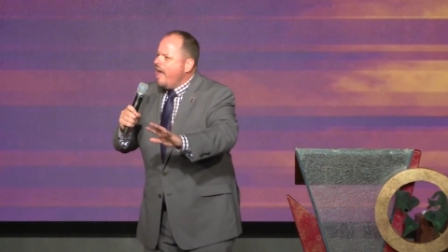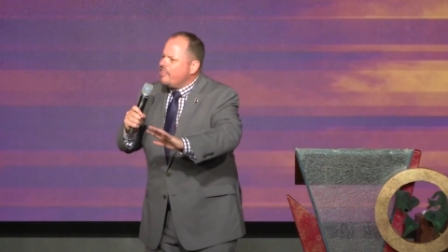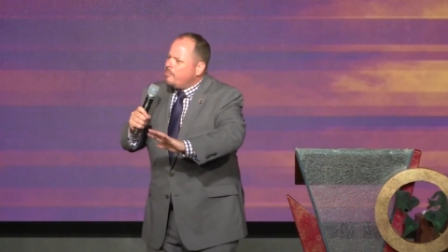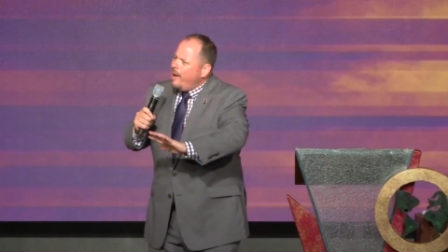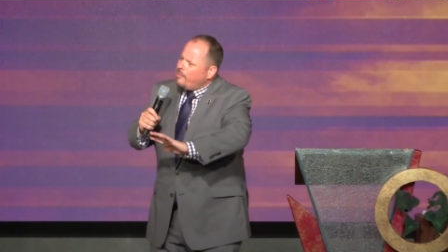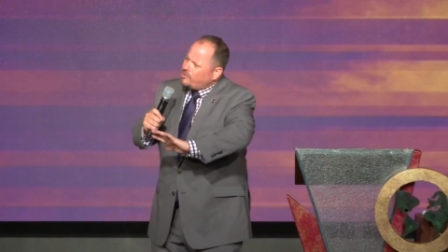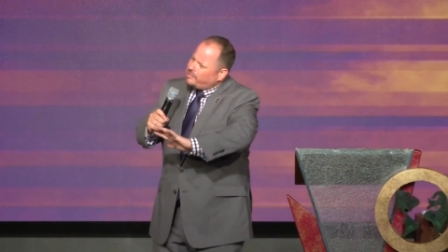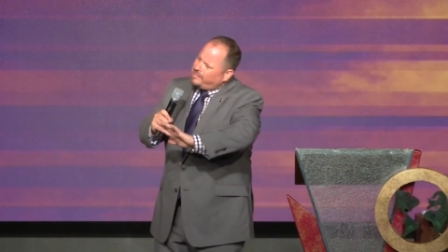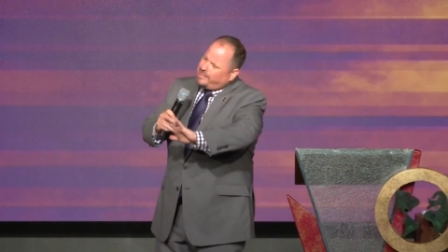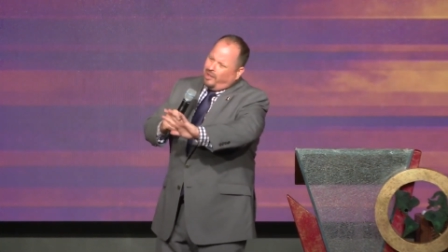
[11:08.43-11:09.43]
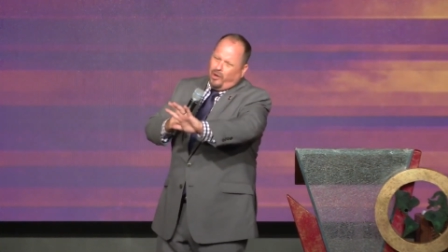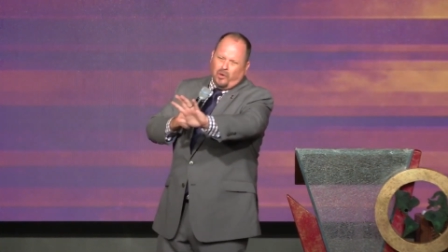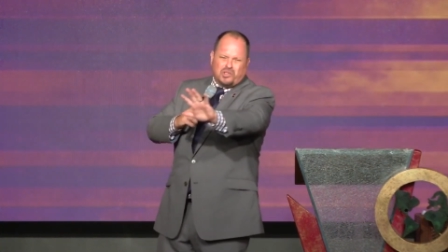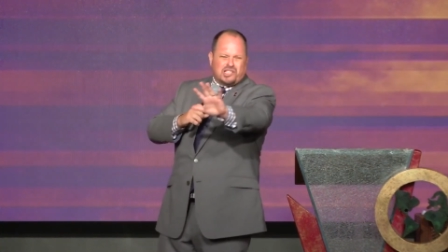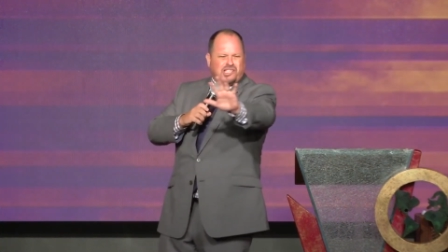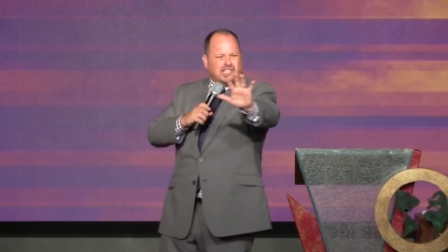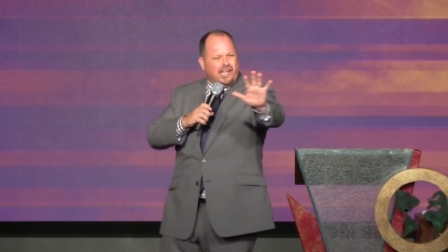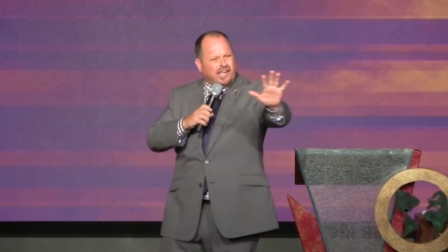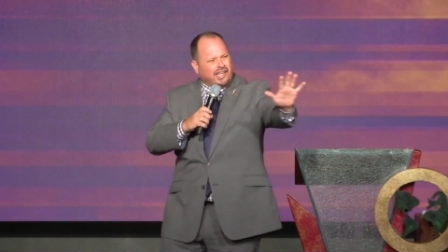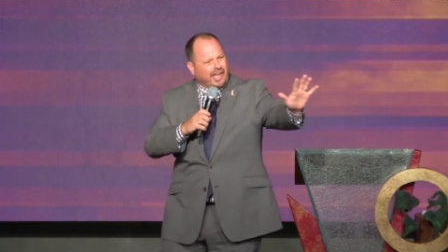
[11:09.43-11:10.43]
And the Bible says the whole
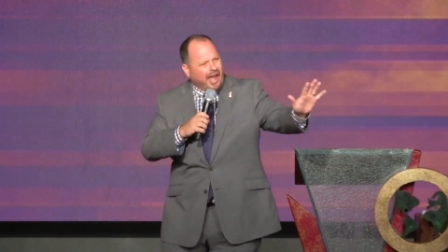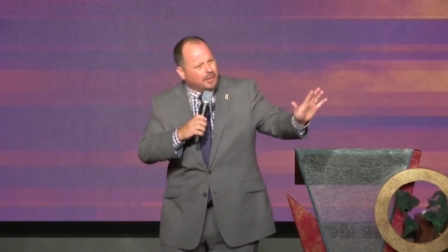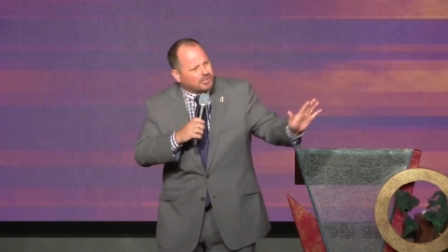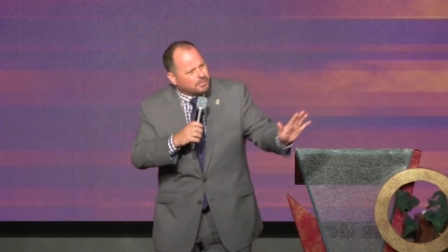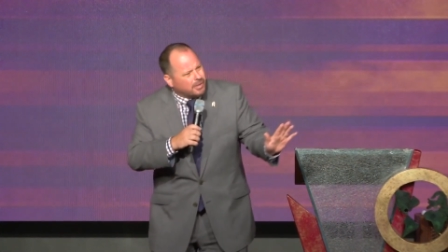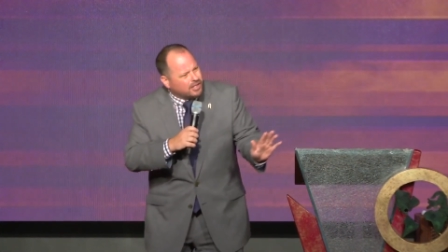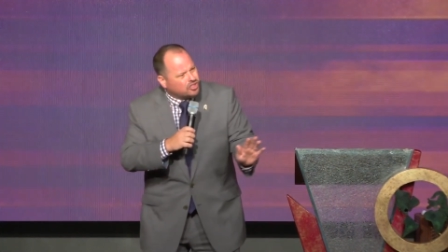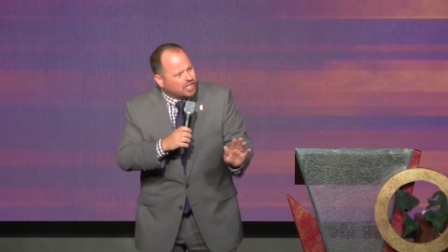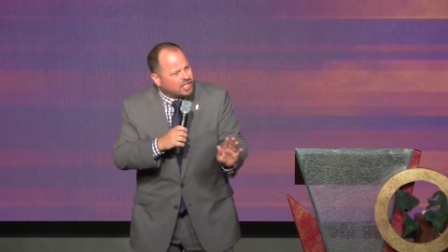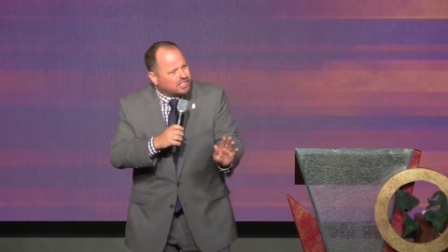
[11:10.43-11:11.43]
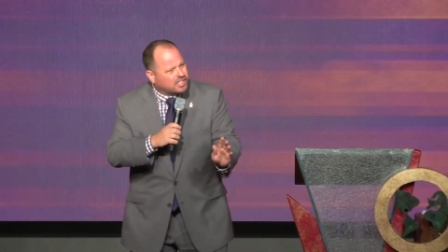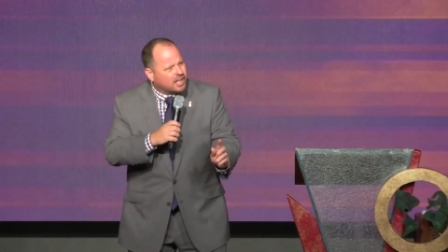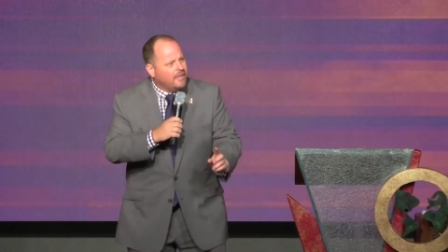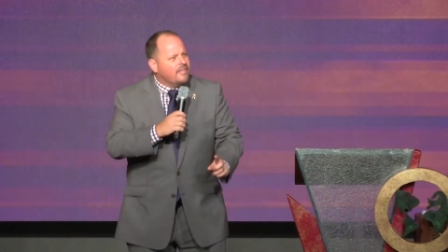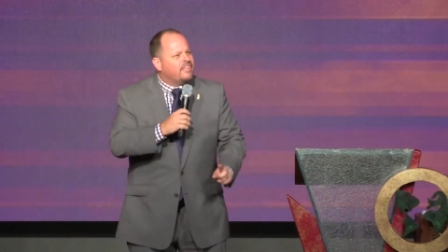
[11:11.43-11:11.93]
city came to meet Jesus.